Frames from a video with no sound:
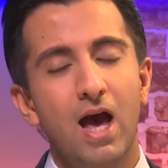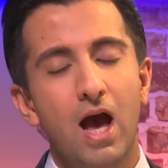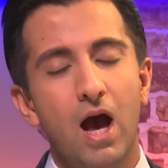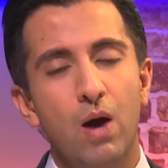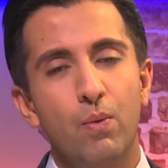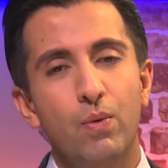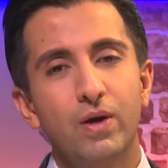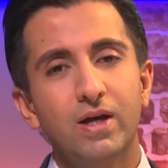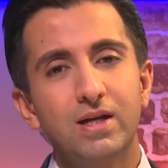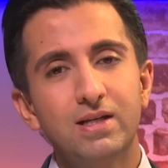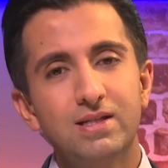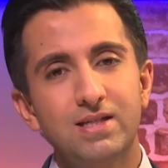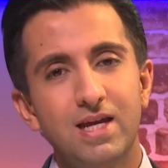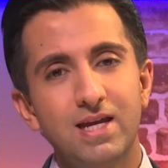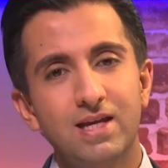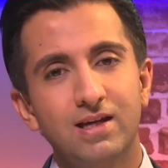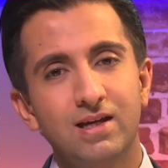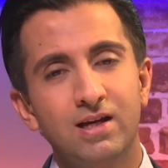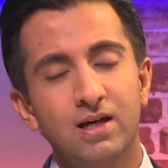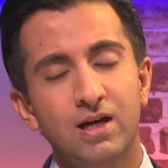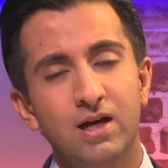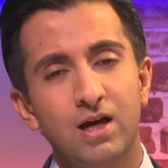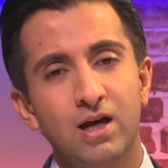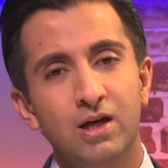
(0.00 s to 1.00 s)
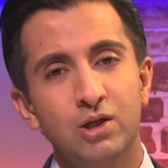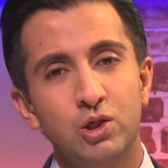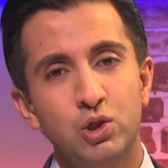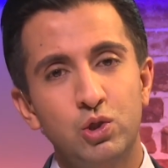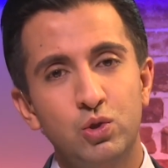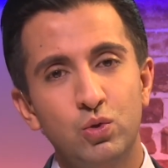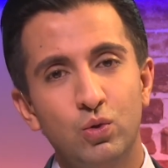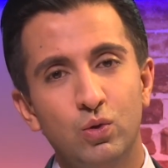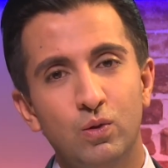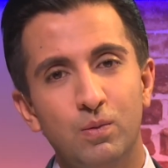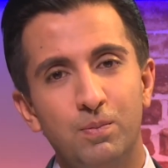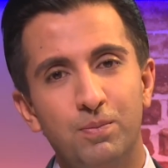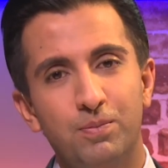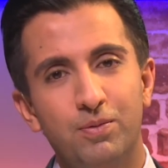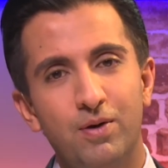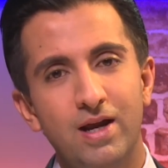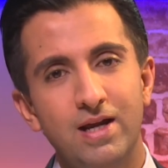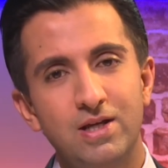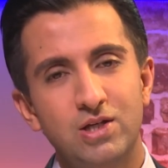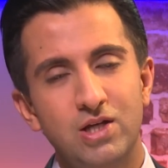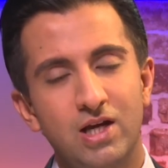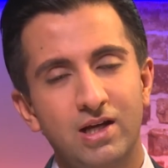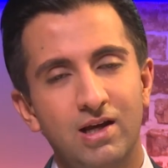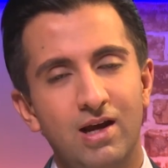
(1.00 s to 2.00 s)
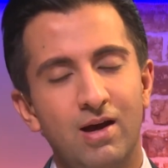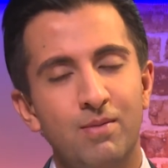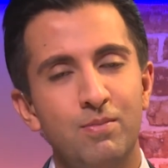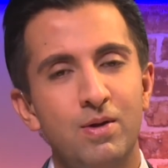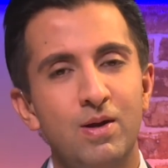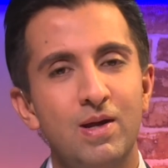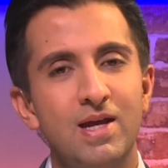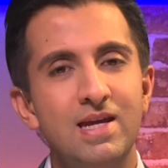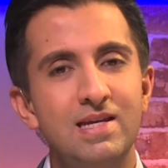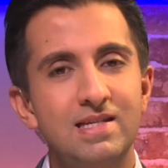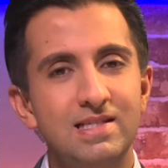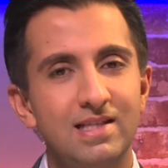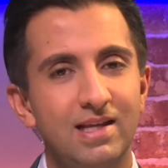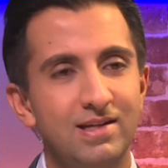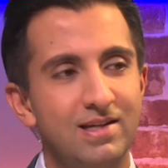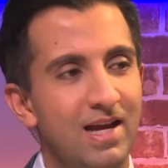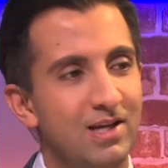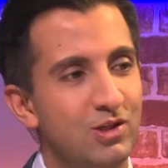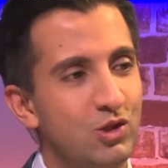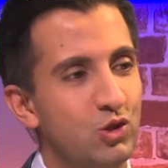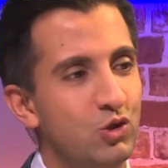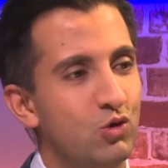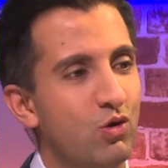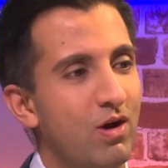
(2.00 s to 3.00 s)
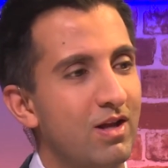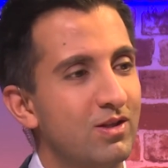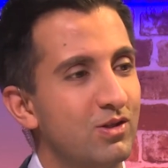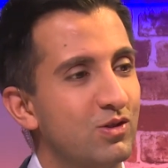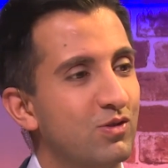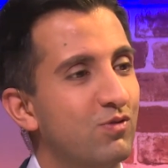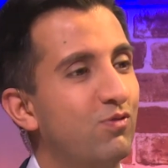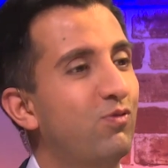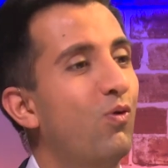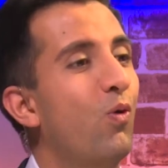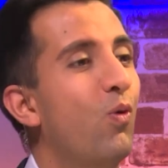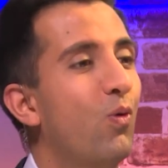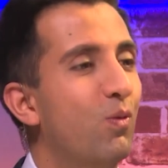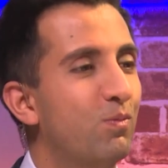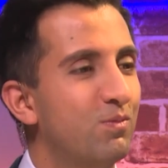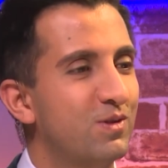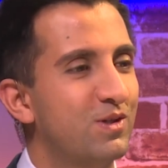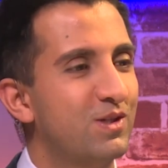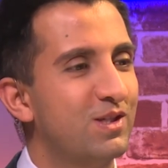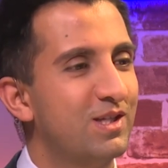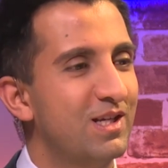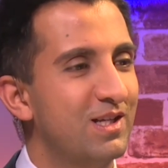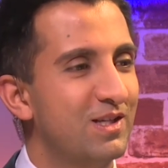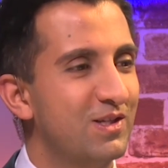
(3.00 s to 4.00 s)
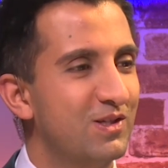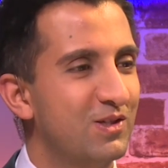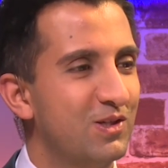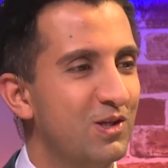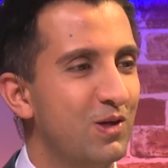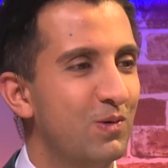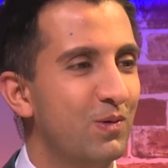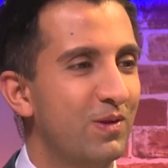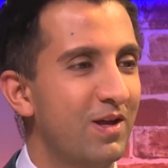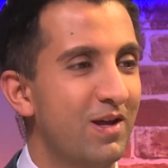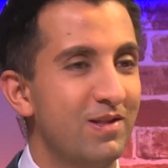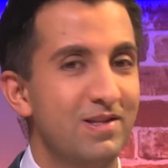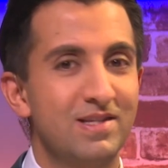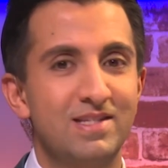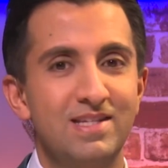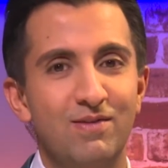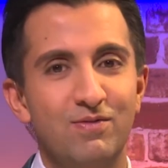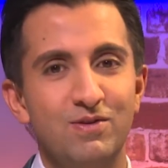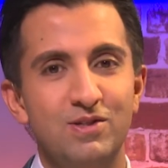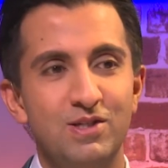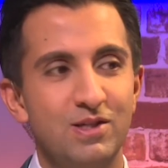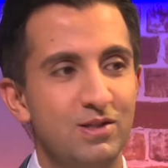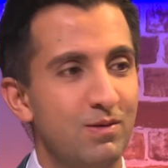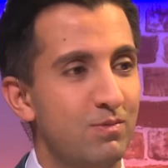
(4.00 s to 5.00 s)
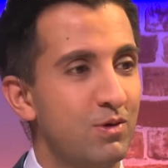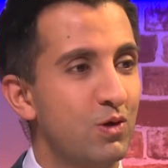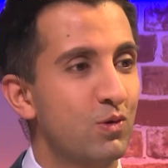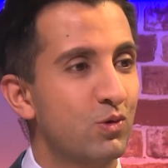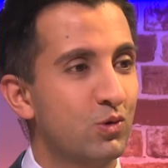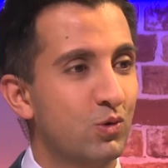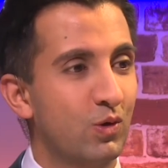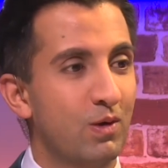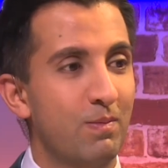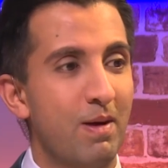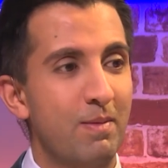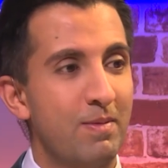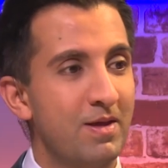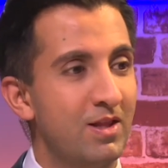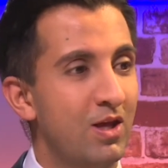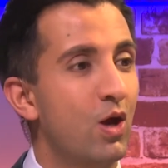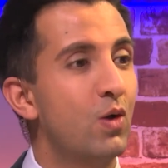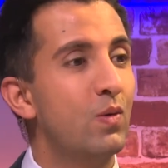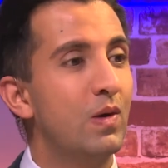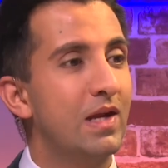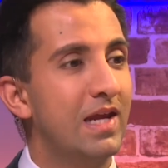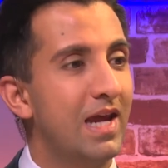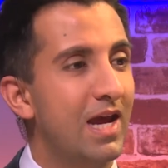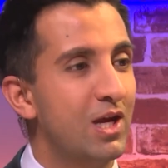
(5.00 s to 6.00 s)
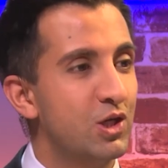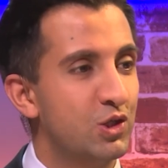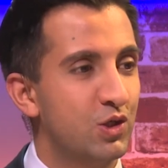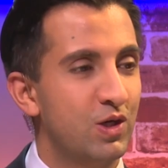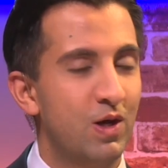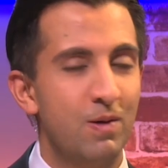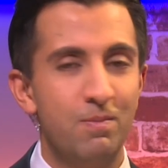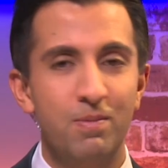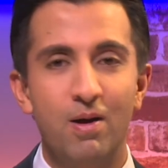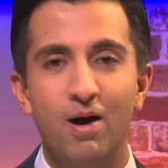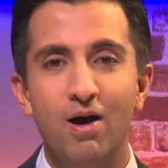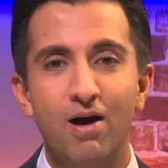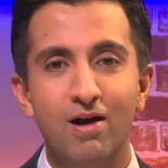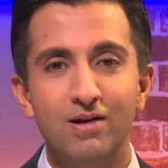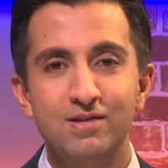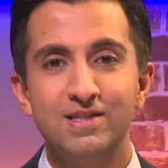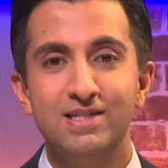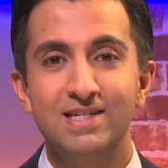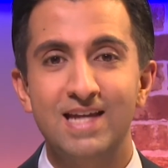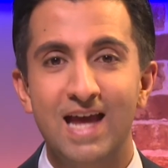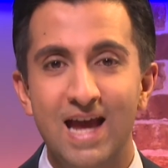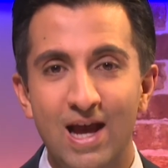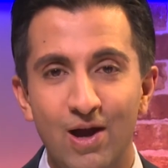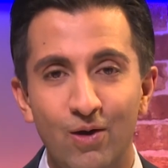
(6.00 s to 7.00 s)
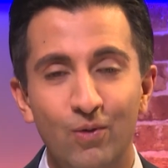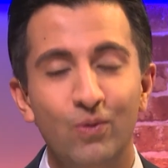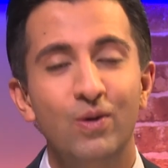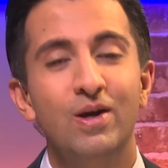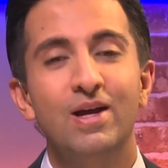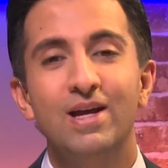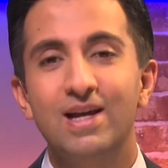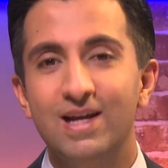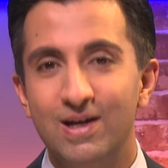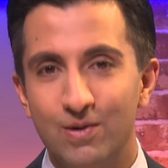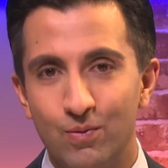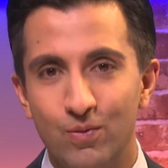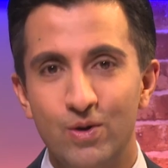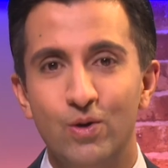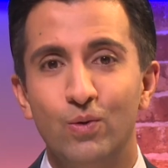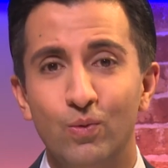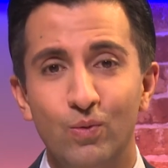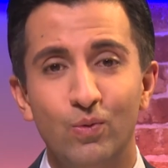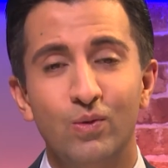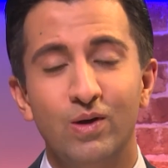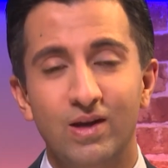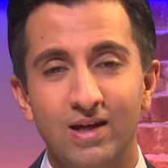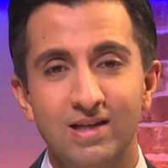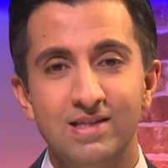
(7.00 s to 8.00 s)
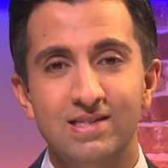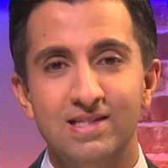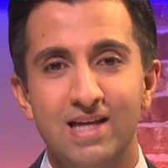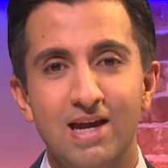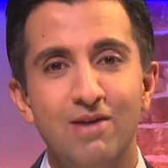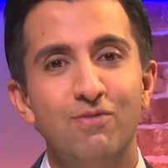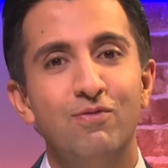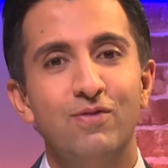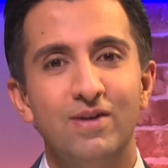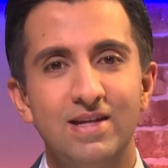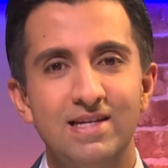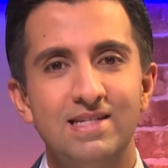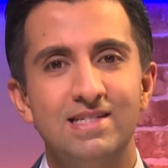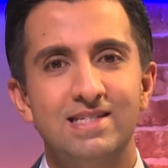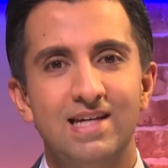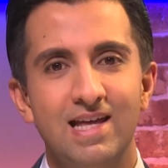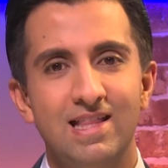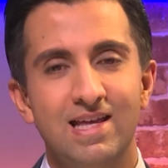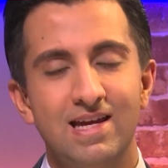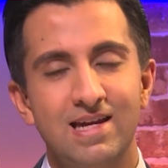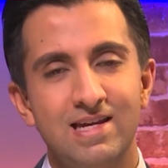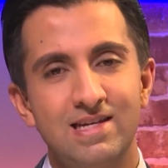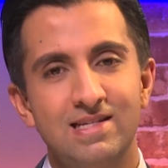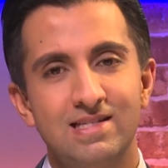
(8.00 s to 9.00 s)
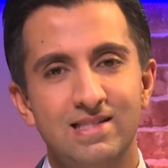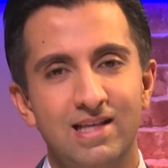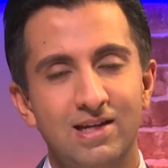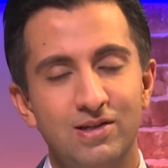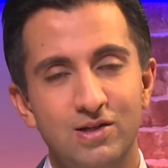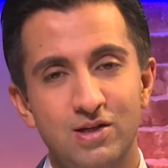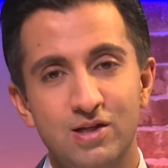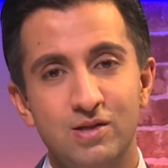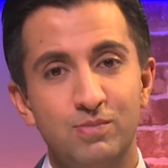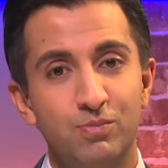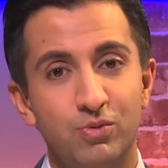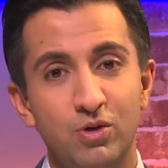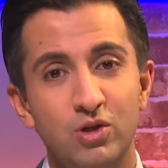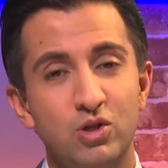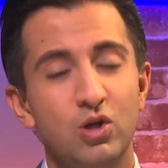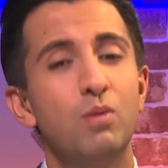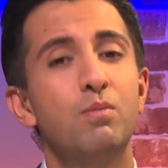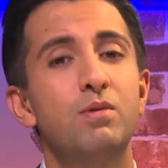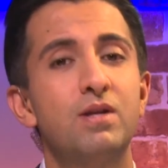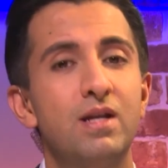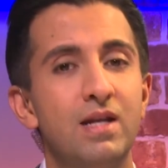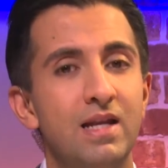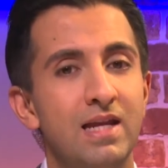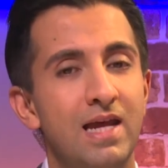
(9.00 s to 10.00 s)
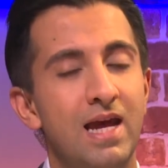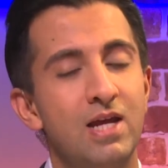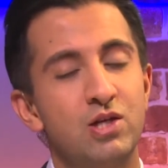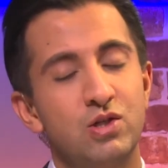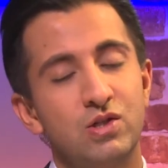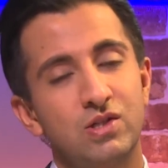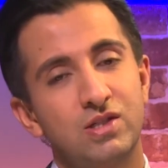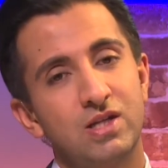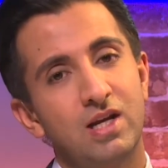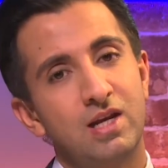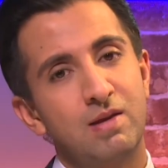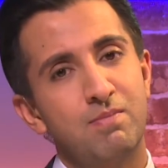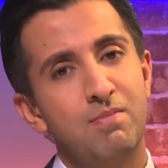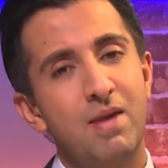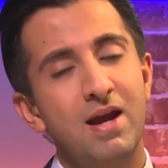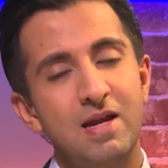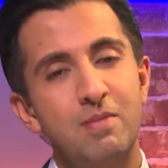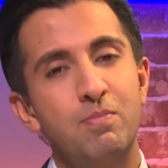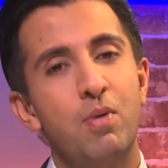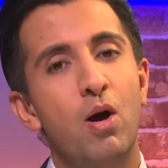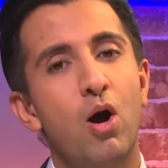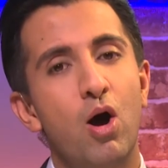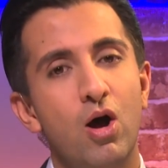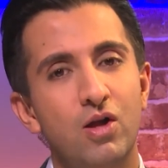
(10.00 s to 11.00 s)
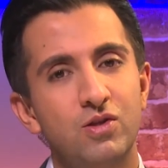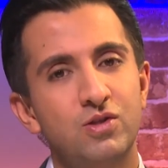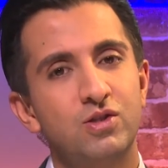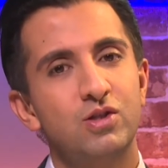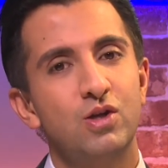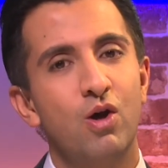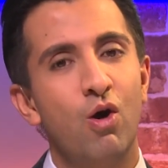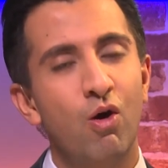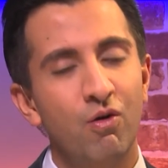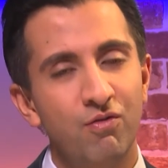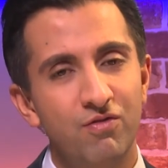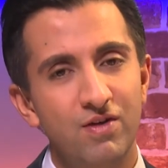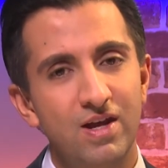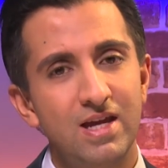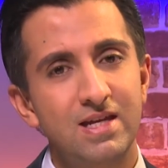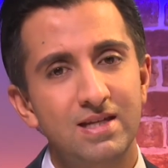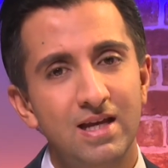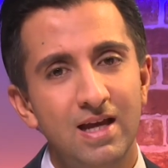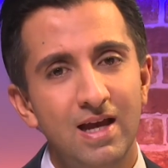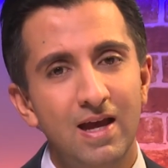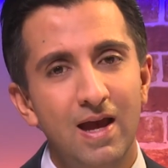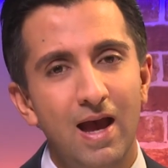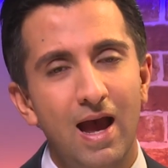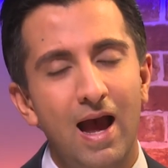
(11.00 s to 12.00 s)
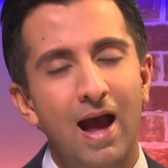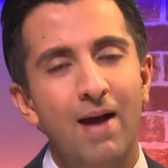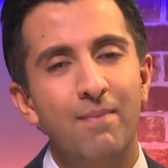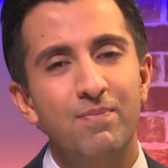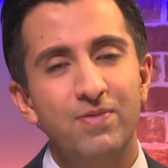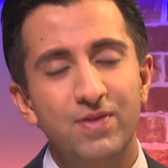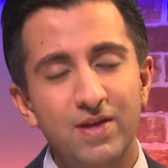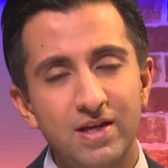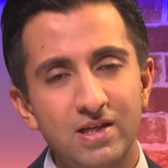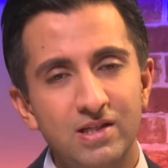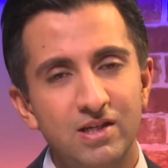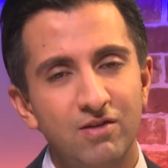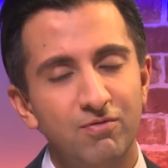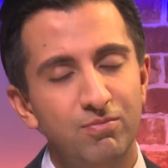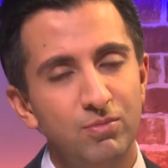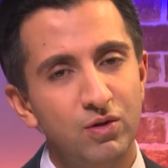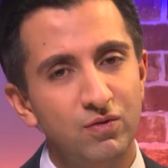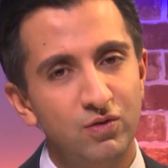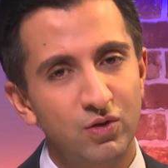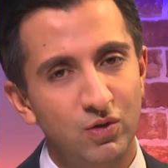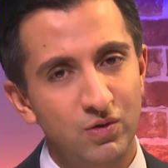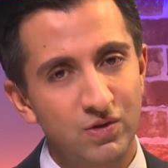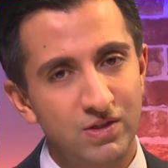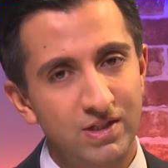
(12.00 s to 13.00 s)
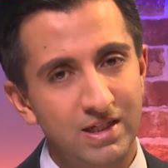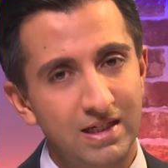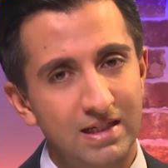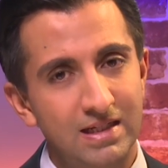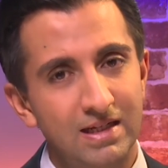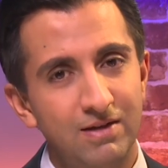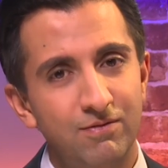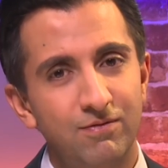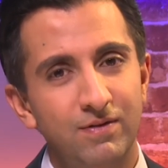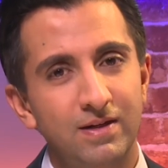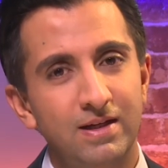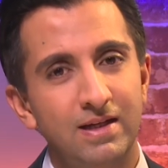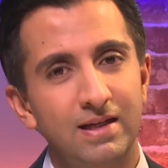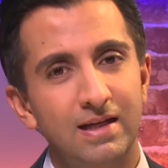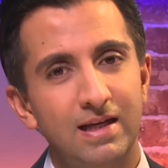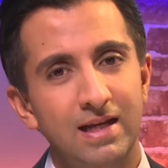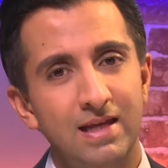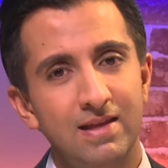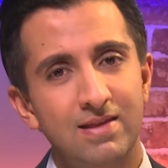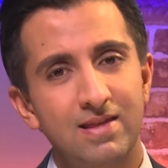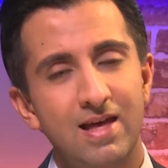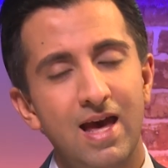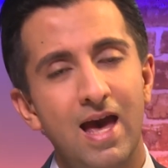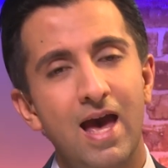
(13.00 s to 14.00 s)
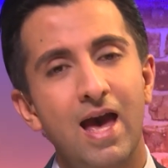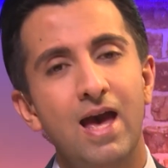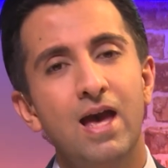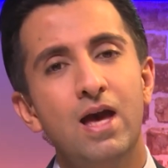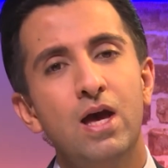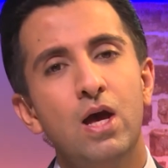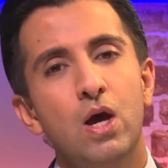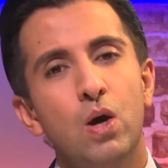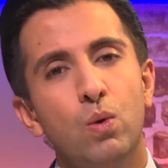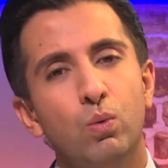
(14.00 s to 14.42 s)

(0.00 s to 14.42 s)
We're going to take a short break, Jag. I mean, East London has transformed since you were there in the 70s. I mean, you were talking about being the only Asian in parts. Now we all can safely say that East London is predominantly Asian, certainly many parts of it, and things have moved on significantly there.